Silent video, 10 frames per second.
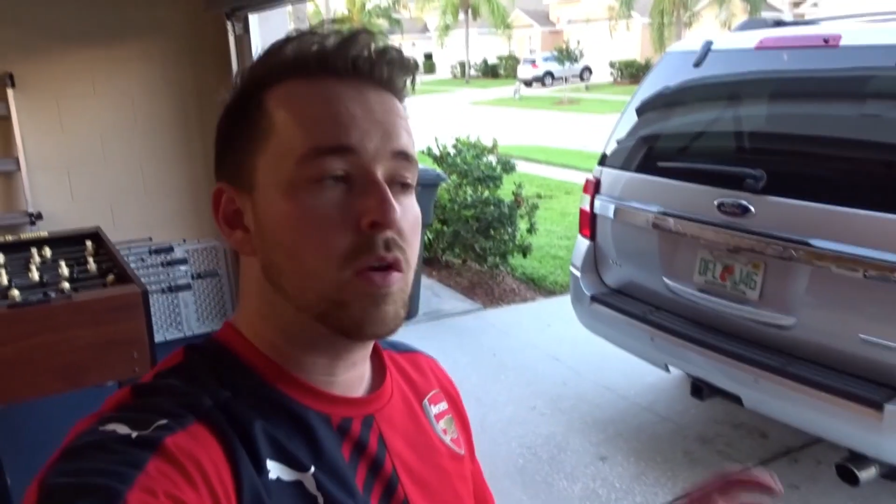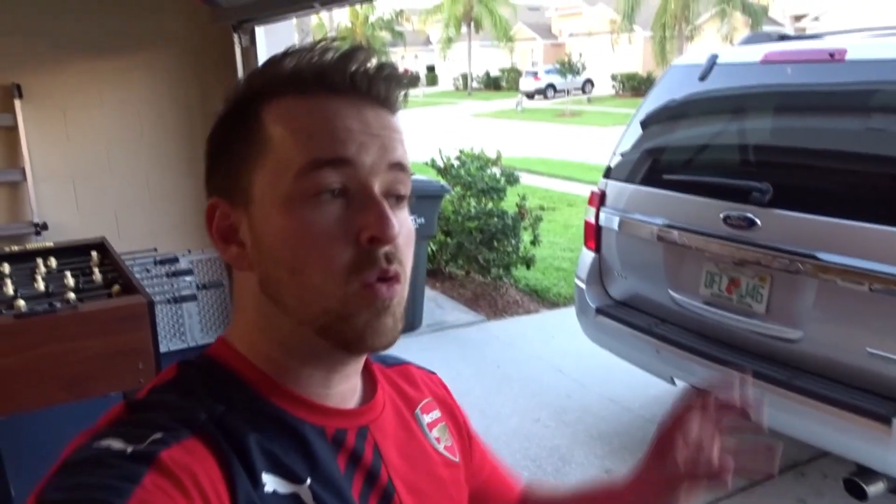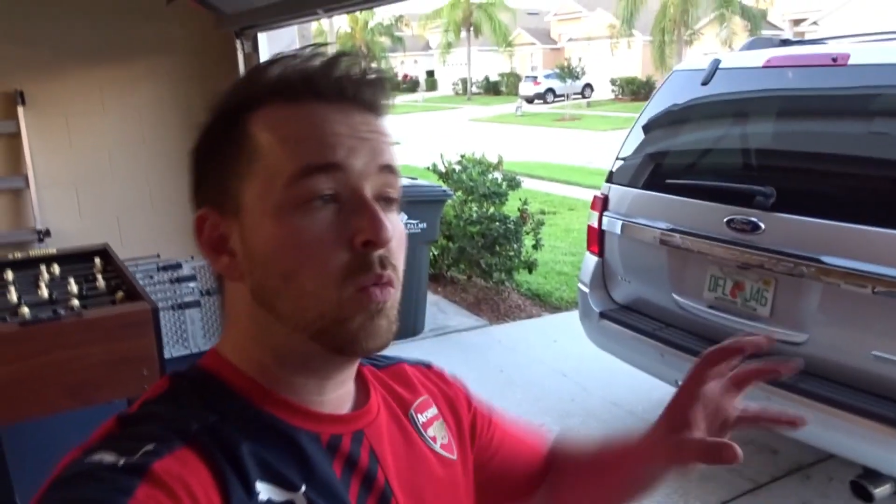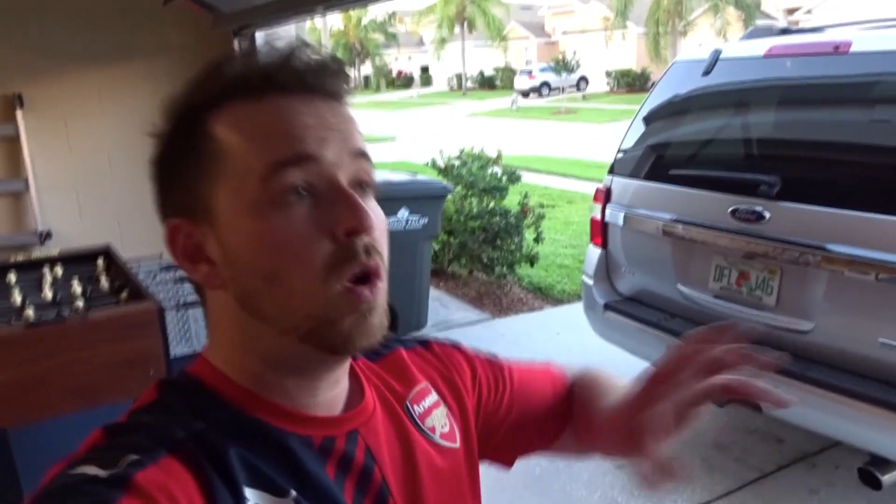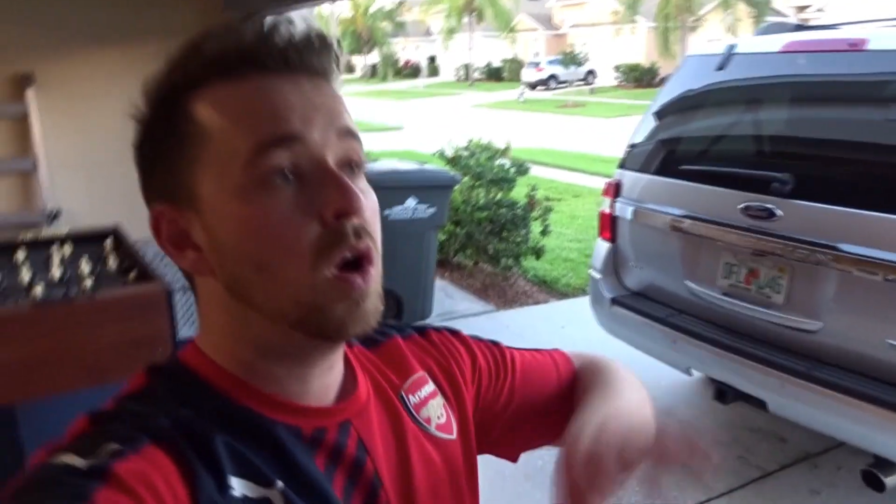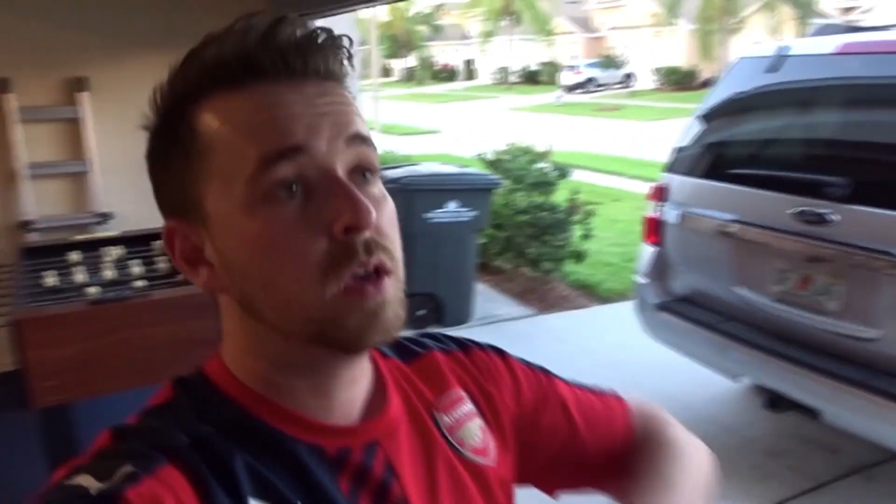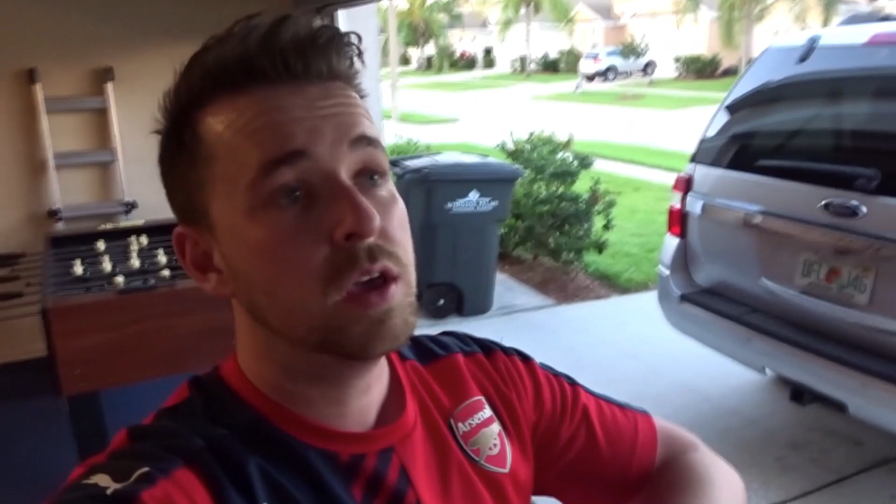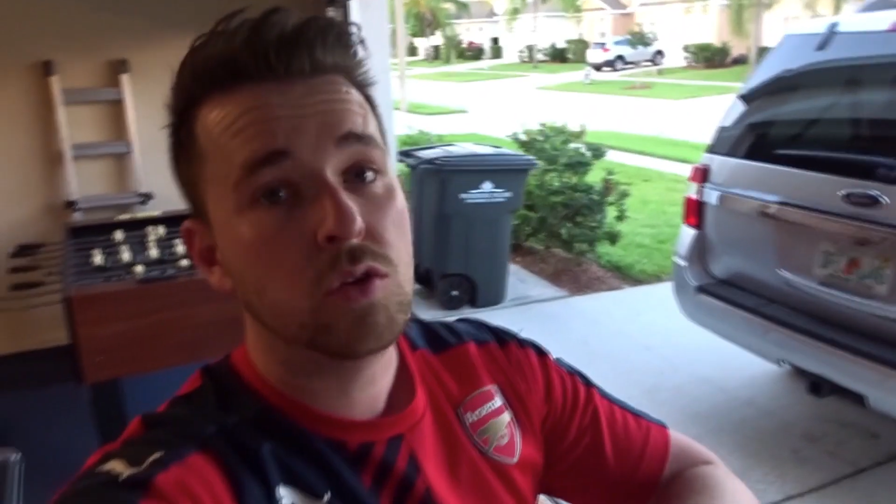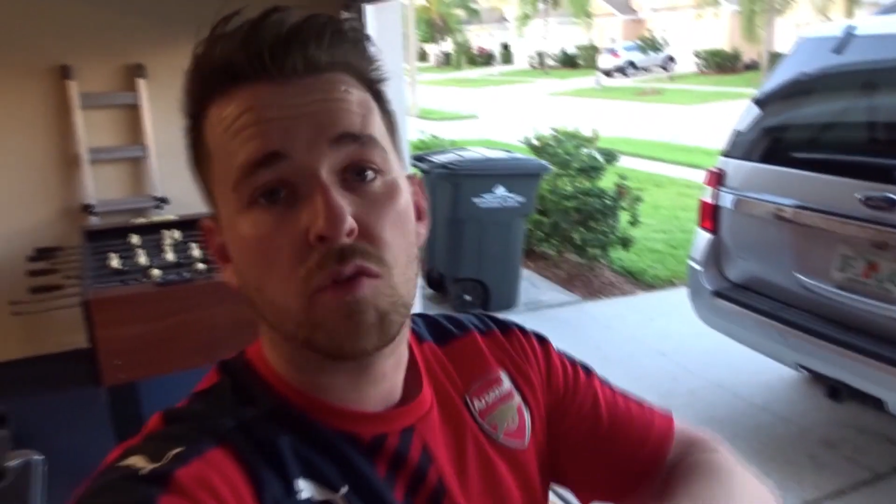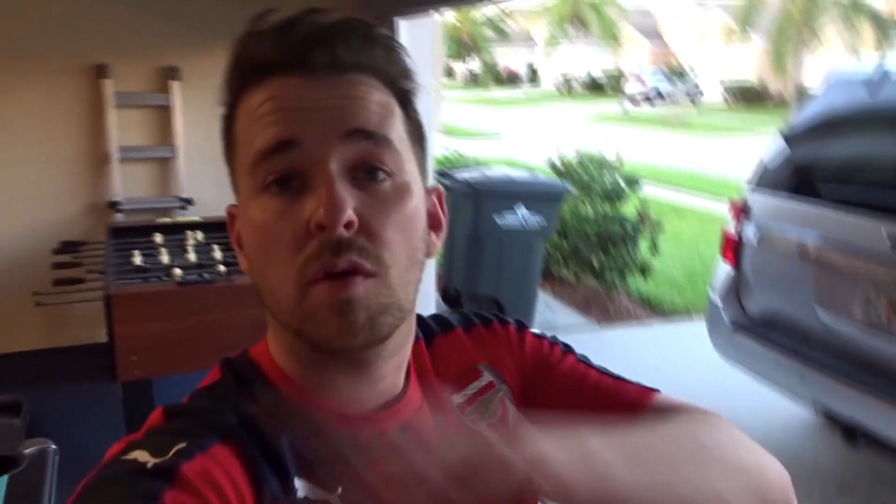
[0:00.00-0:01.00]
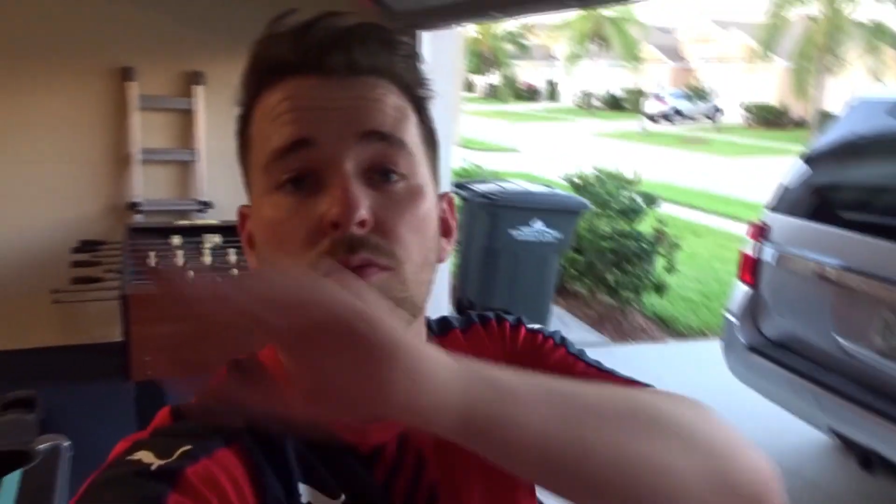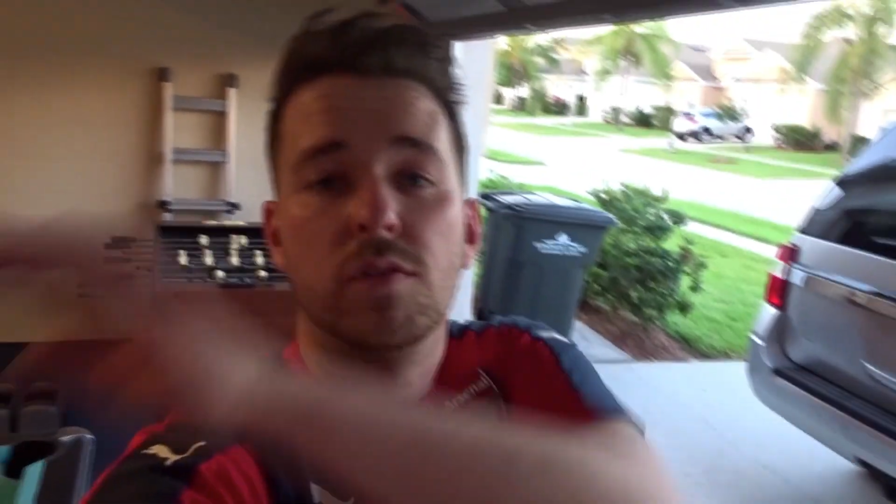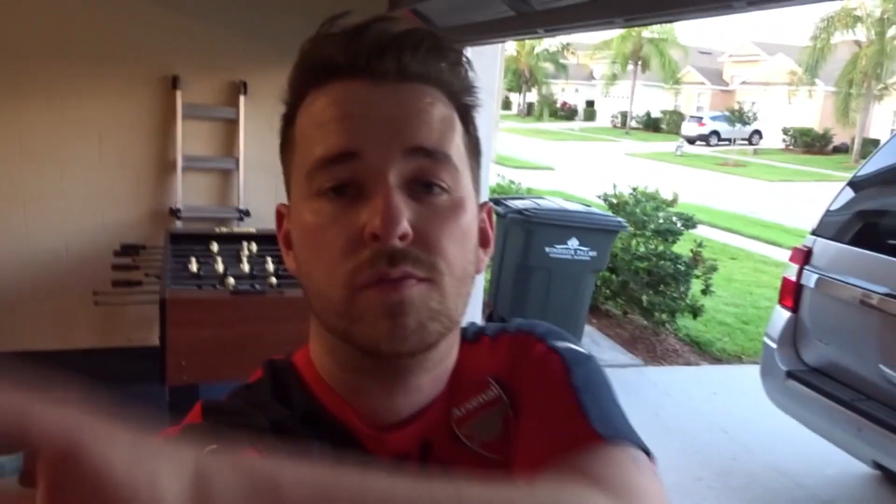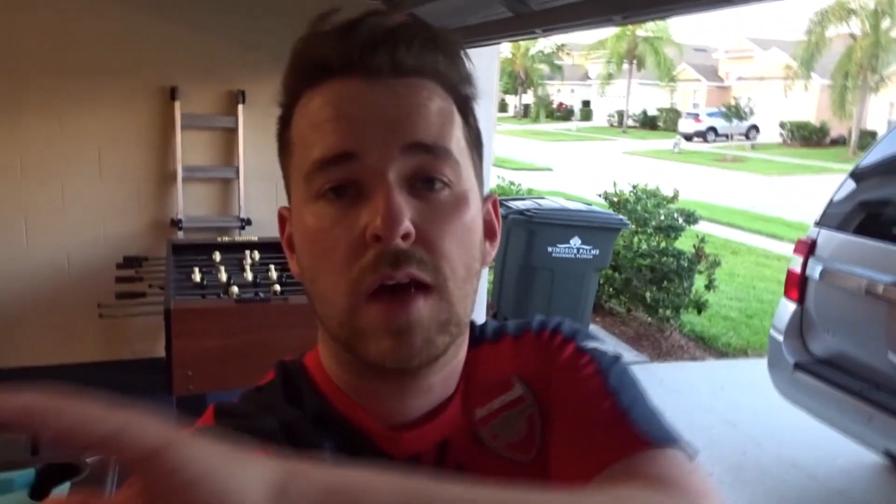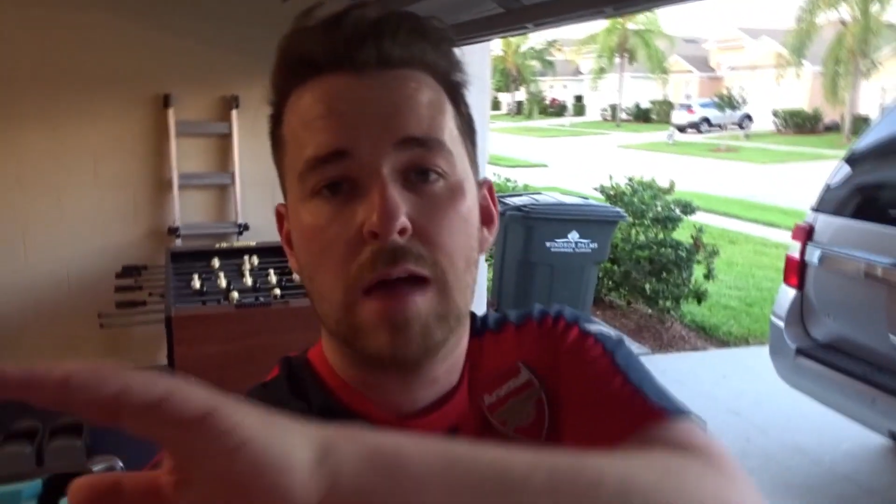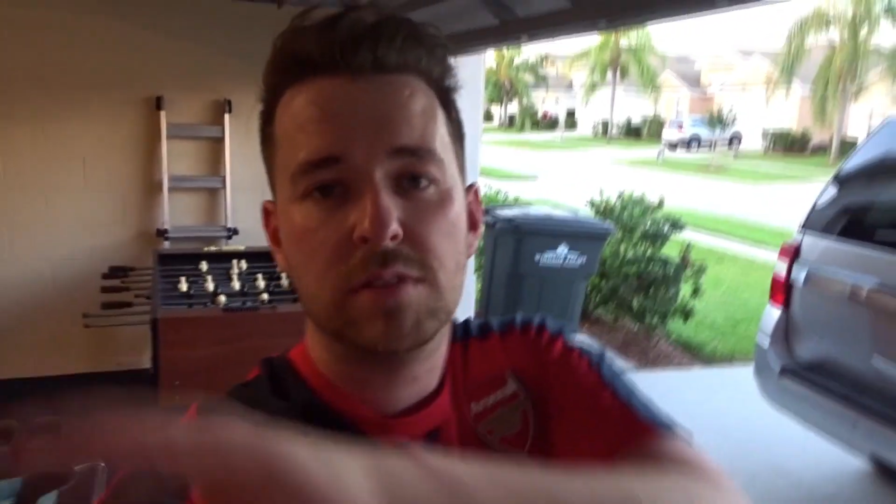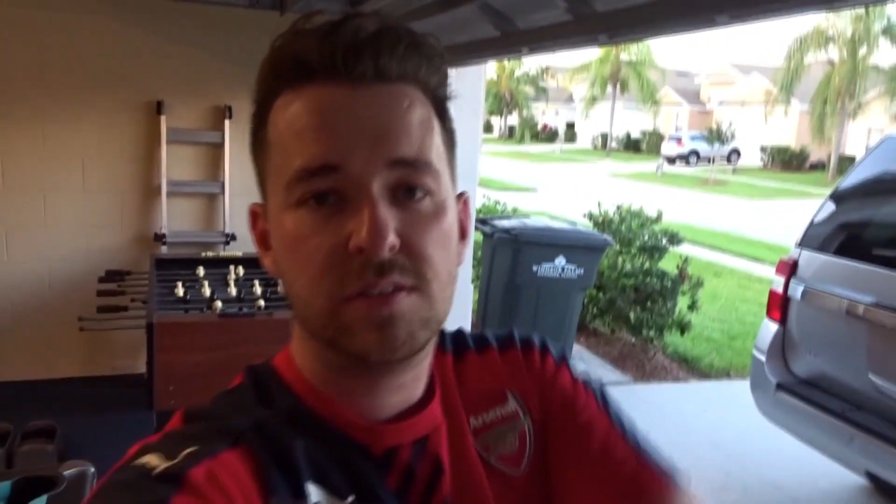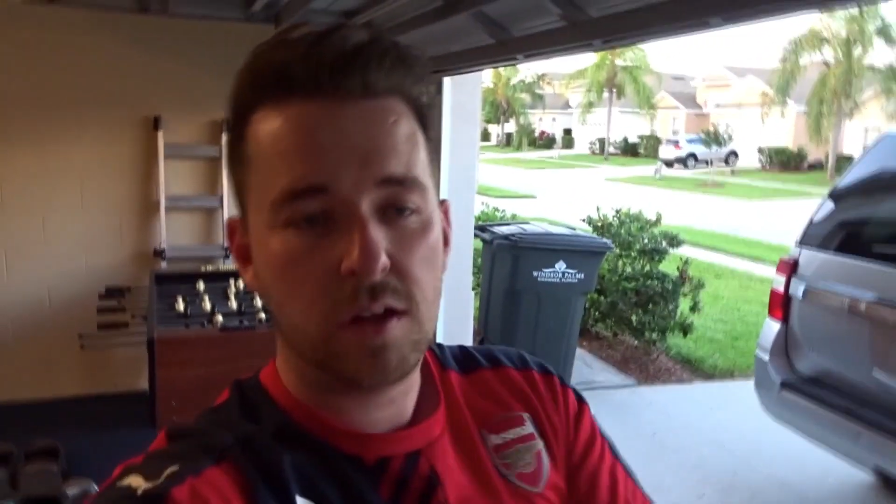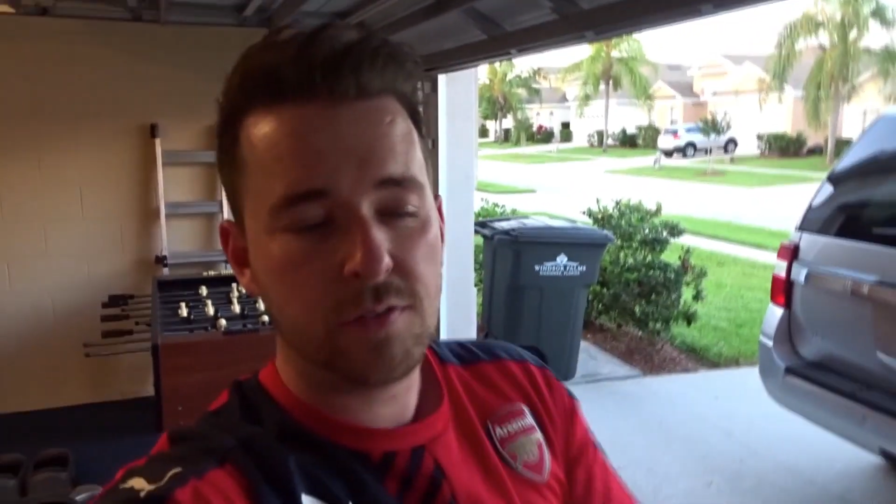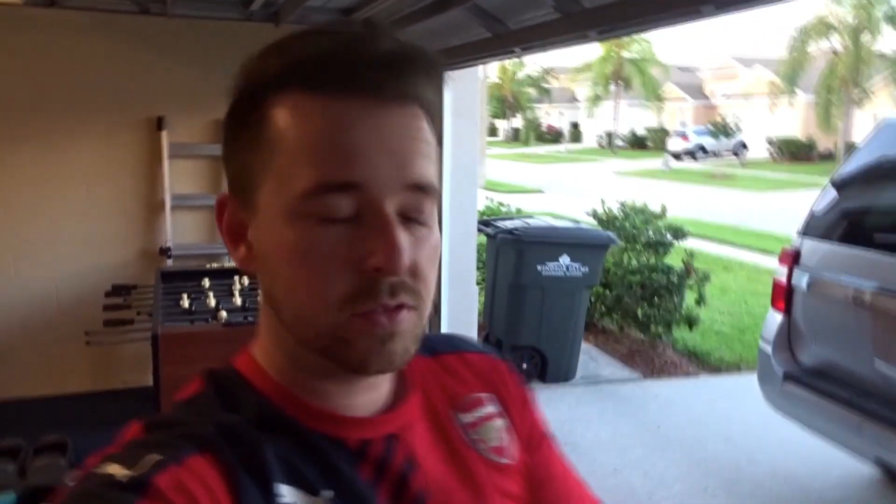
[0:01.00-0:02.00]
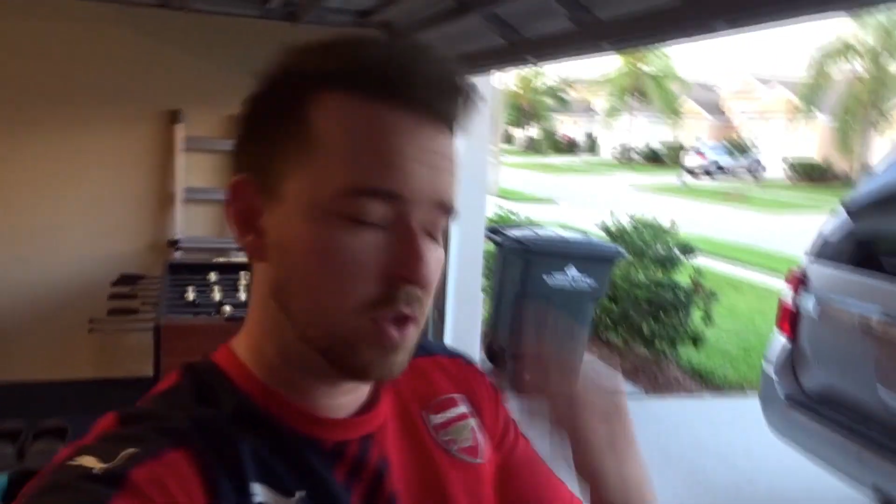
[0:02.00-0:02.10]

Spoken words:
they're all working or if I'm doing family stuff,